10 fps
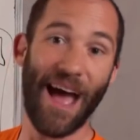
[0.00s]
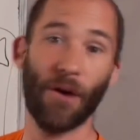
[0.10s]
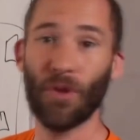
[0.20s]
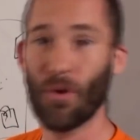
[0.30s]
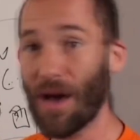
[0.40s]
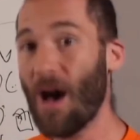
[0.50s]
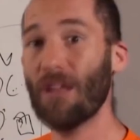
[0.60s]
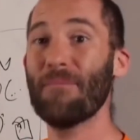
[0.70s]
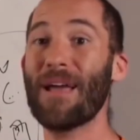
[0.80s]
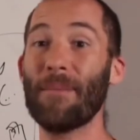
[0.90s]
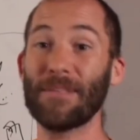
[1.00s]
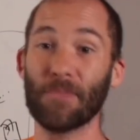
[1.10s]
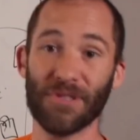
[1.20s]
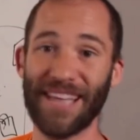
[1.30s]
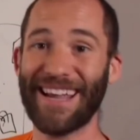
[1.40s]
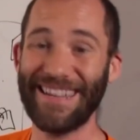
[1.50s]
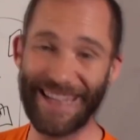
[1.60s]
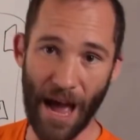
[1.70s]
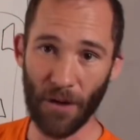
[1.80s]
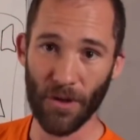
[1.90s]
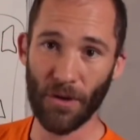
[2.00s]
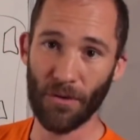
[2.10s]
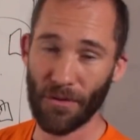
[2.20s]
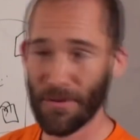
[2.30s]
download, 100 megabits per second download,